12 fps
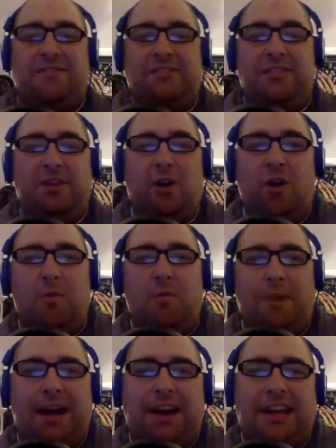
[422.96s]
no
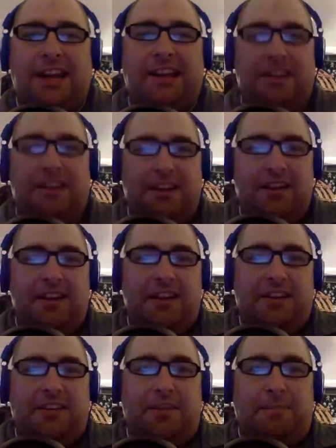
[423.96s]
money
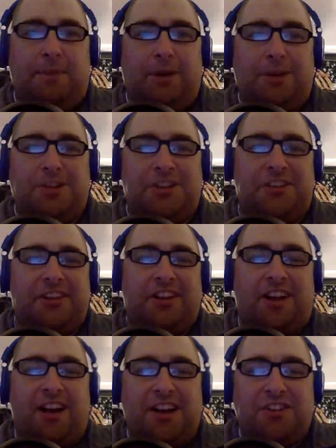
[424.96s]
to purchase a
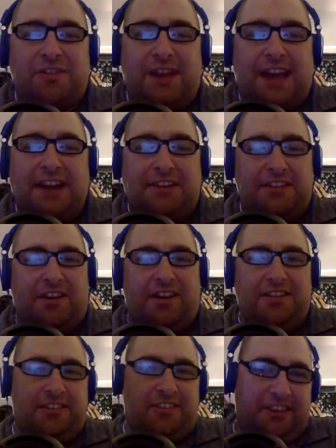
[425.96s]
contract
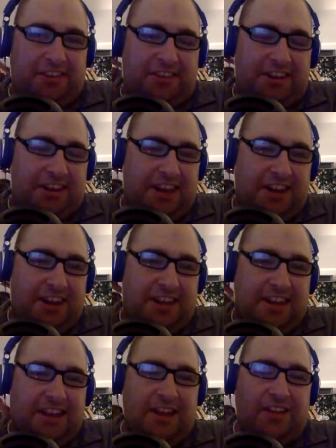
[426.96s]
on the 60-day
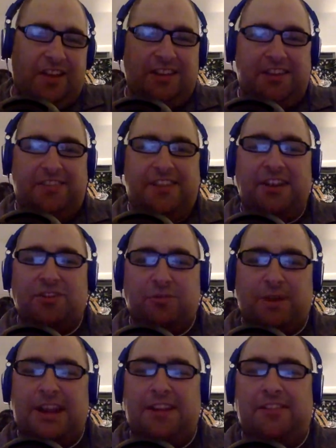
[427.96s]
DL unless they
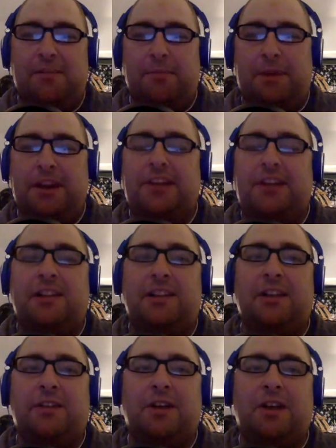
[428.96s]
trade somebody to
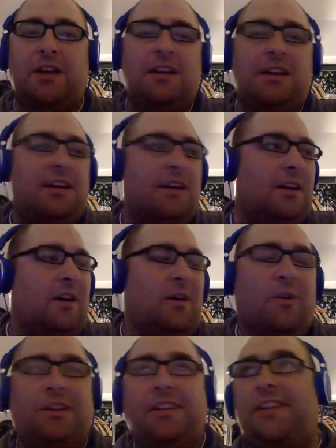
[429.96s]
clear it,
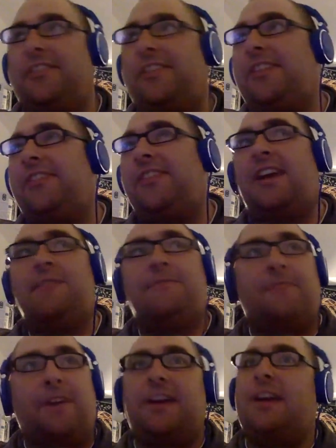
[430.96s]
or unless they say,
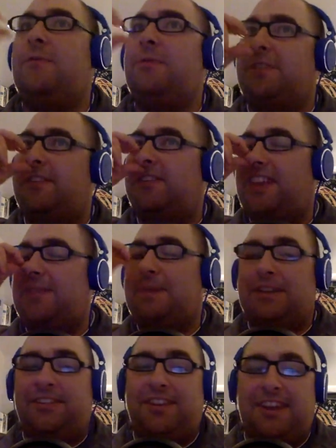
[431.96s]
fuck it with the
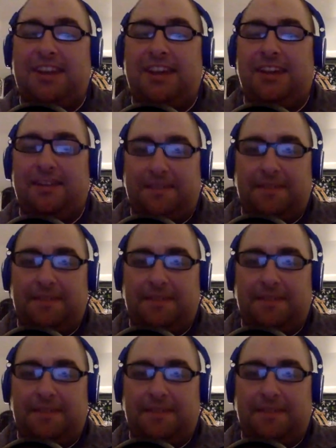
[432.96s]
CBT.